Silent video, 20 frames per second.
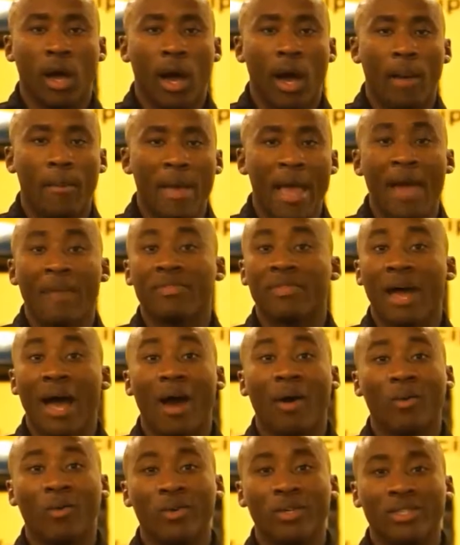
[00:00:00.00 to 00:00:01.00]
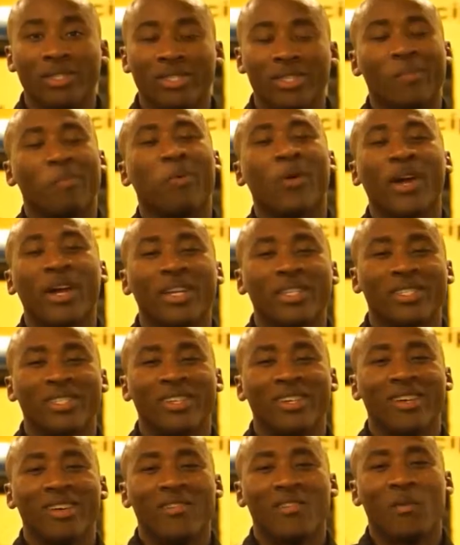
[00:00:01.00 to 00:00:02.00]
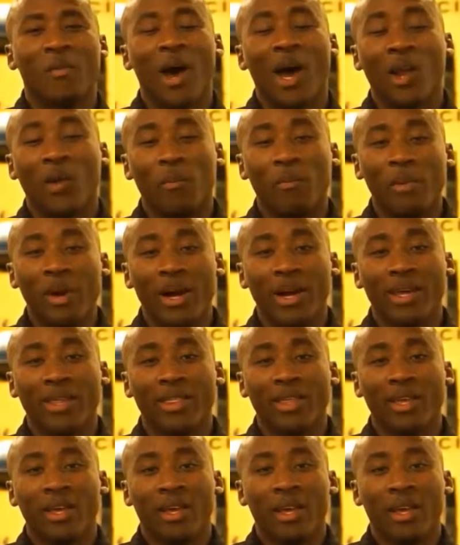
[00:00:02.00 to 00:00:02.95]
after I was depressed for about a month,